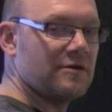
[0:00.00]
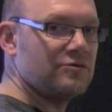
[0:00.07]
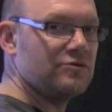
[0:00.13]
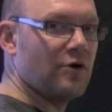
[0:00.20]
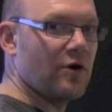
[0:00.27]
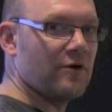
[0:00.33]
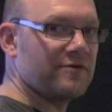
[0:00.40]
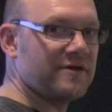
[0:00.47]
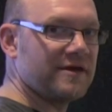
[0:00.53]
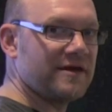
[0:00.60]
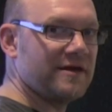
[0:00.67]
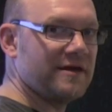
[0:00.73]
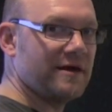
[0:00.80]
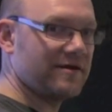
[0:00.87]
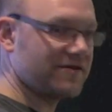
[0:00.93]
not
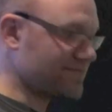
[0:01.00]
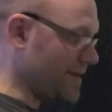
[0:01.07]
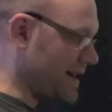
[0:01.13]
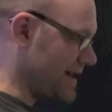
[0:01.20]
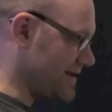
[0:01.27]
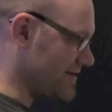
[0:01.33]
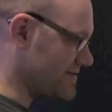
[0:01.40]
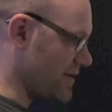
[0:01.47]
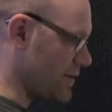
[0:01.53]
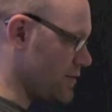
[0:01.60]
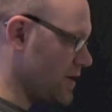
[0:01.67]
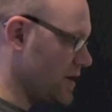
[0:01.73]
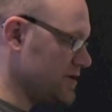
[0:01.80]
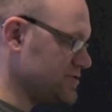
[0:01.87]
the spelling. So